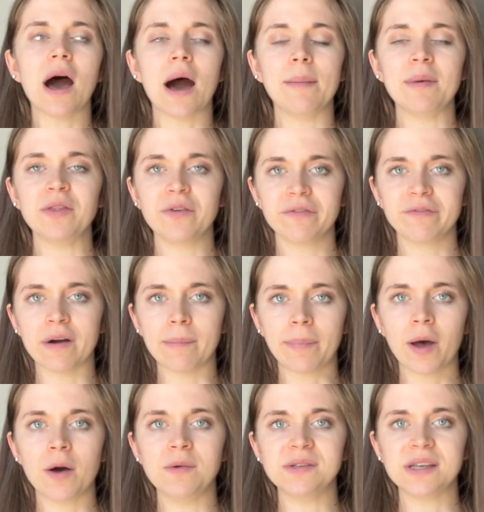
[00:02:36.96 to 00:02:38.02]
in their front
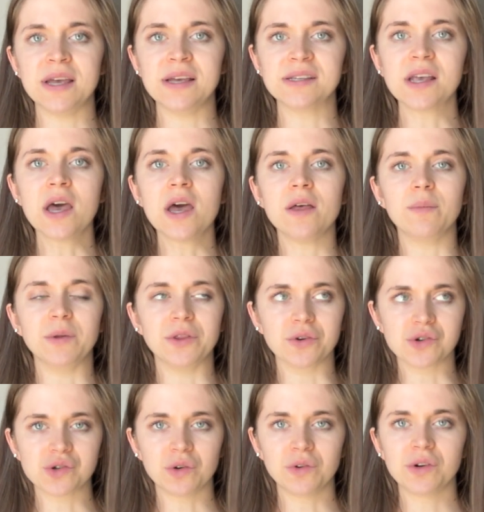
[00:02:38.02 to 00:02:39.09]
pose is with
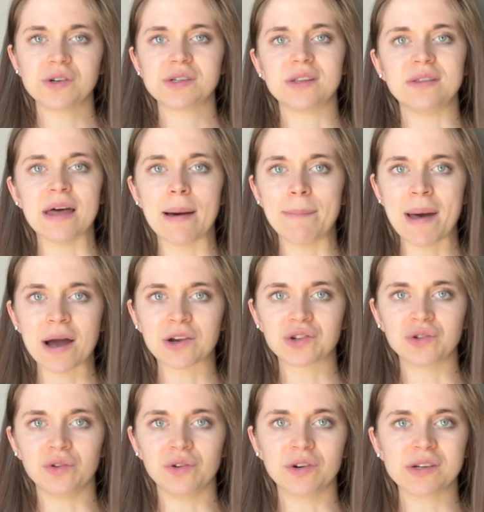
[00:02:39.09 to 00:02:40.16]
their shoulders, that back
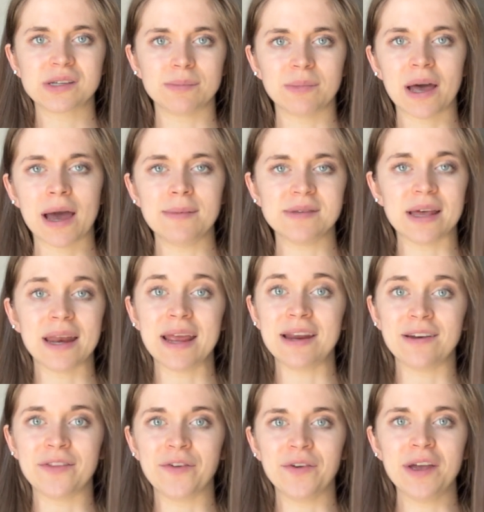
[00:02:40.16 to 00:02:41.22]
shoulder, sometimes that
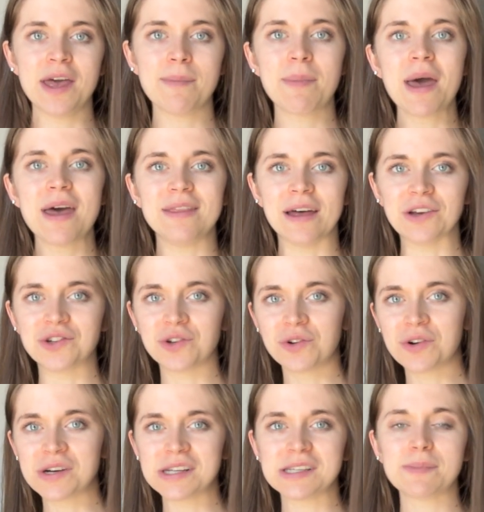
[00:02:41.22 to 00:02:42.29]
hand on their hip, that
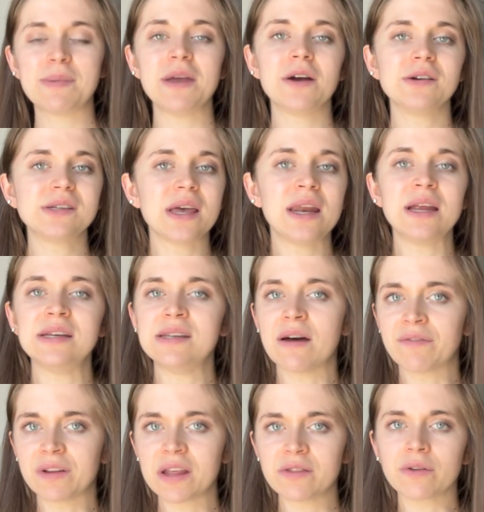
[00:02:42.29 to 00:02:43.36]
shoulder disappears, and it
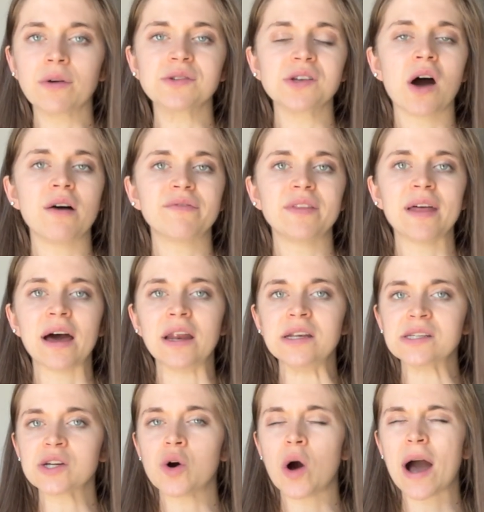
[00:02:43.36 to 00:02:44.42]
definitely throws off that
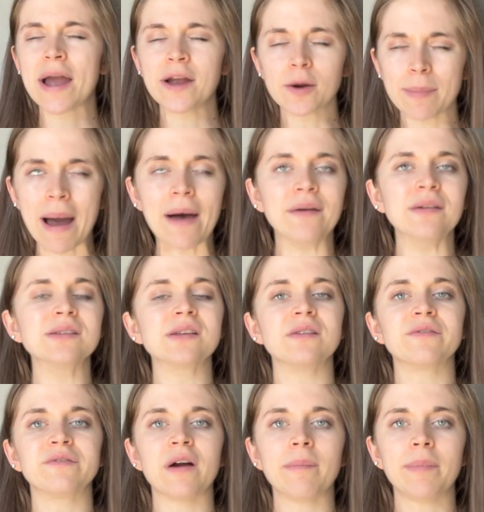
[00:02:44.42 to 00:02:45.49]
entire balance of
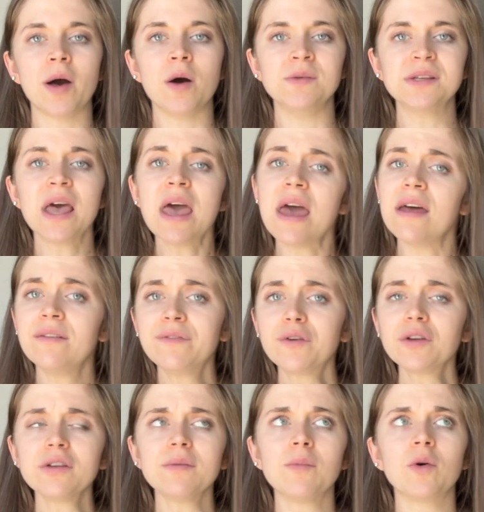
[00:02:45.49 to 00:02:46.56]
the front pose. And
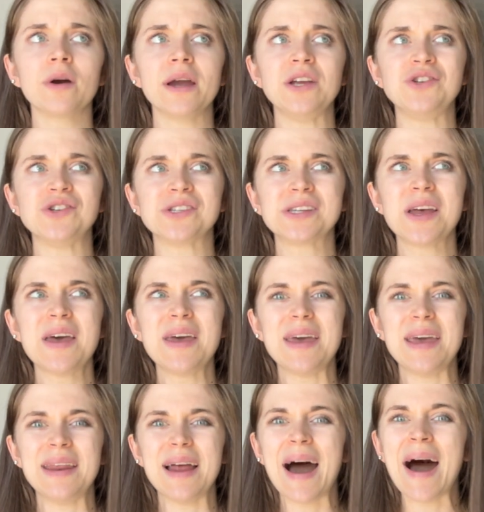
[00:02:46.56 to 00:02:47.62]
furthermore,
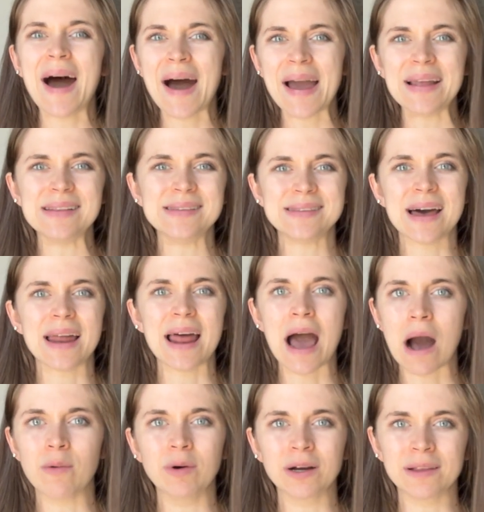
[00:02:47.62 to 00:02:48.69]
it hides that
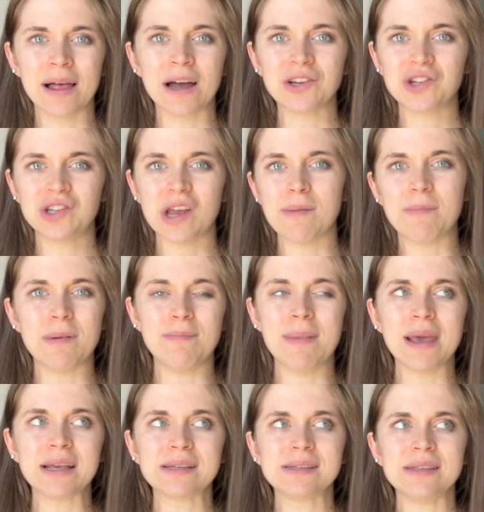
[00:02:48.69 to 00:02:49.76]
hourglass shape and
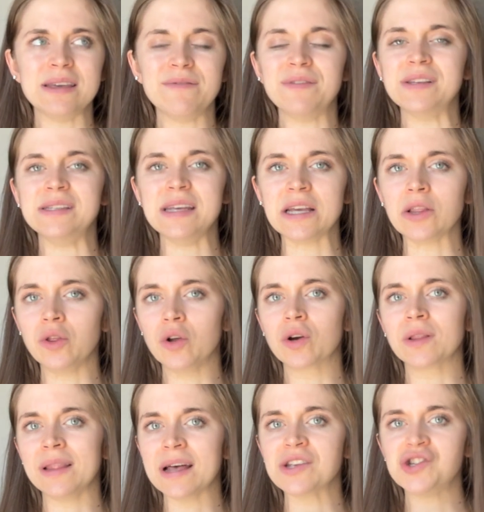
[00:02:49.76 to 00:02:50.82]
makes the physique
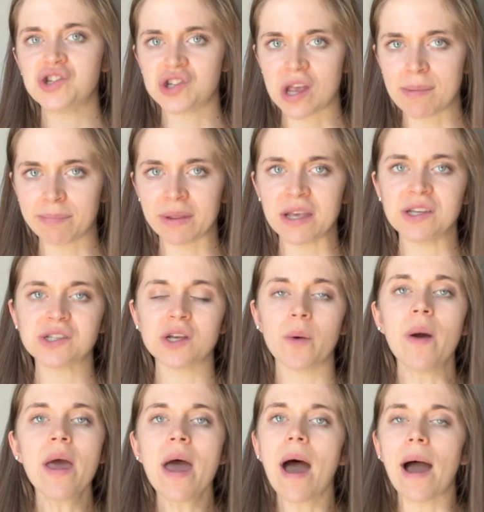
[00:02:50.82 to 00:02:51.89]
look less shapely. So
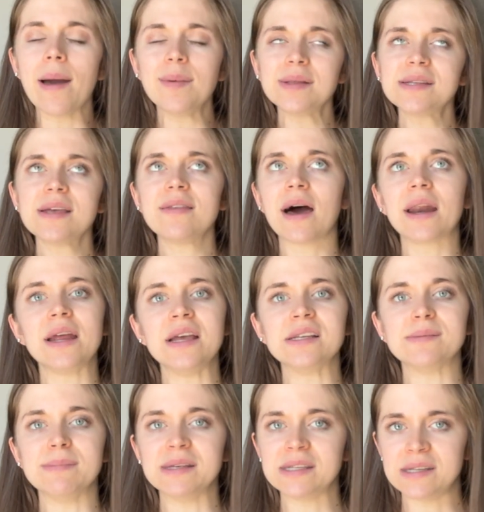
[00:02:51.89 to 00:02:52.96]
I would say that
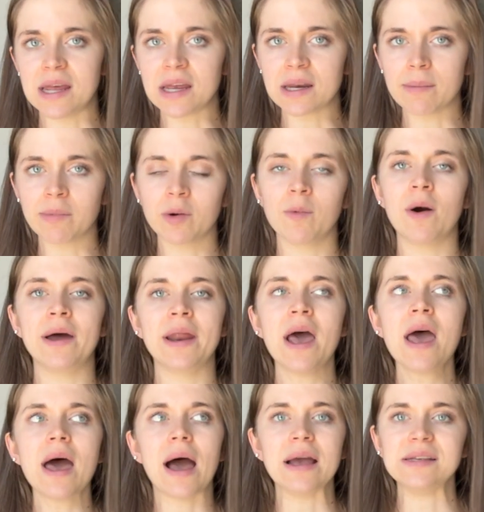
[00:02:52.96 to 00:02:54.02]
is mistake number 1.
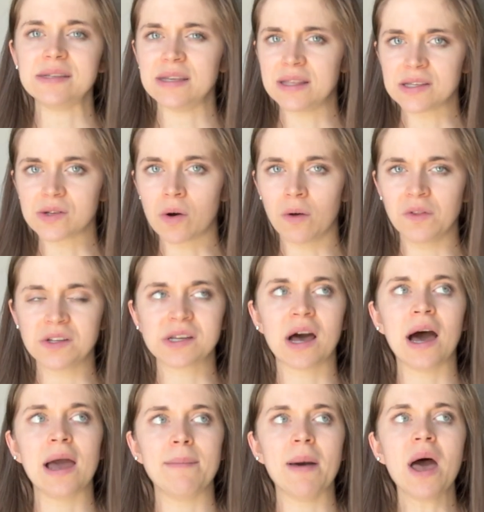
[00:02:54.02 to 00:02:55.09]
I see this all the
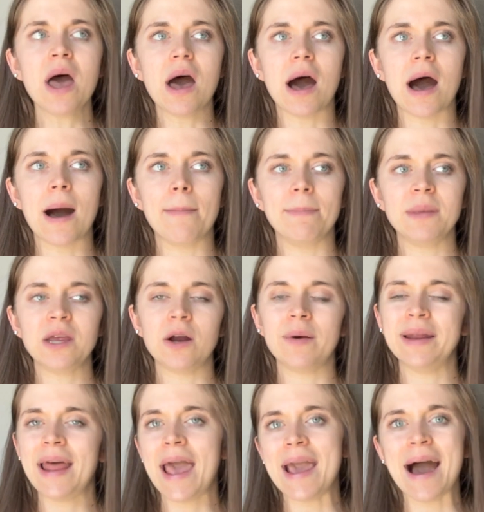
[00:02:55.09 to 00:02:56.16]
time, you know,
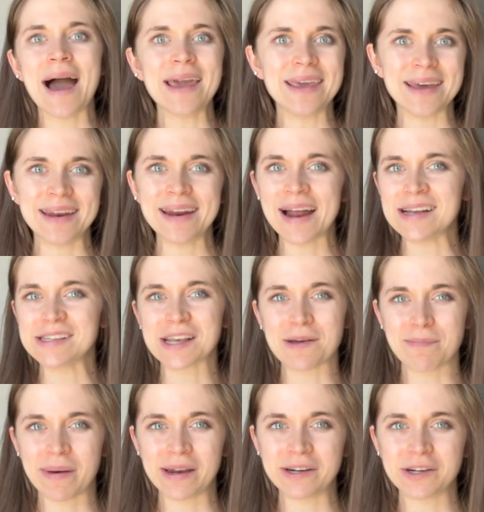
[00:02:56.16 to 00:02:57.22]
and hey, I get it as a
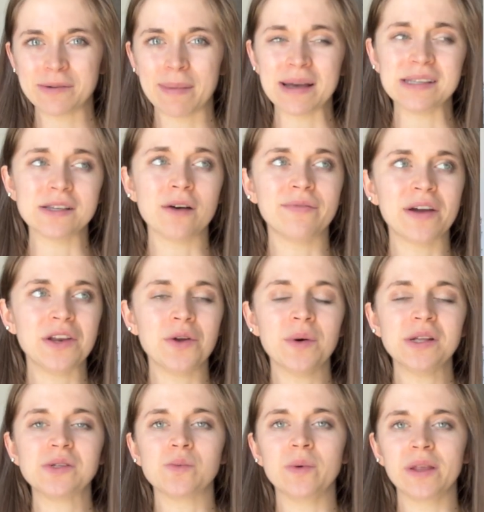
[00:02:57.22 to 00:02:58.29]
competitor myself. I know
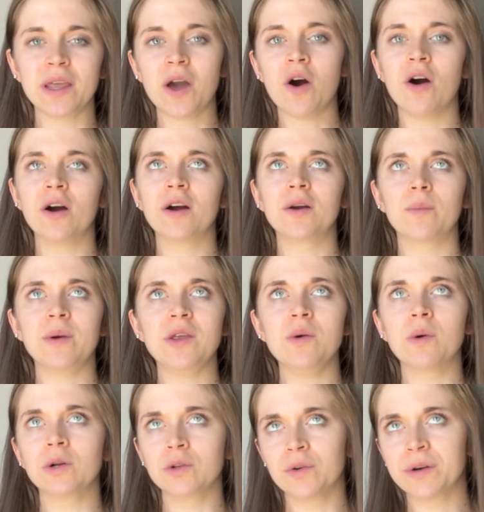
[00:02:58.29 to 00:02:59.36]
it's really hard when
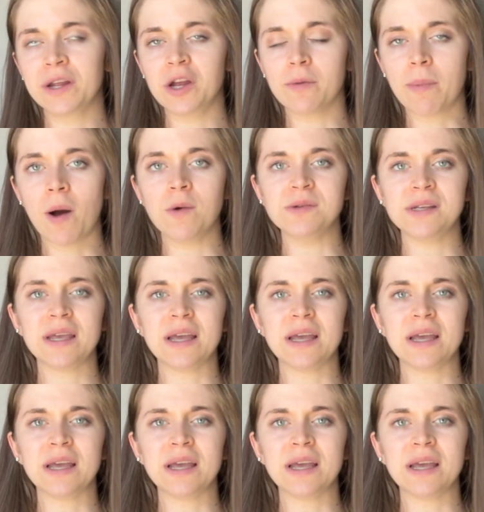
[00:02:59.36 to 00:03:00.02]
you are learning your posing.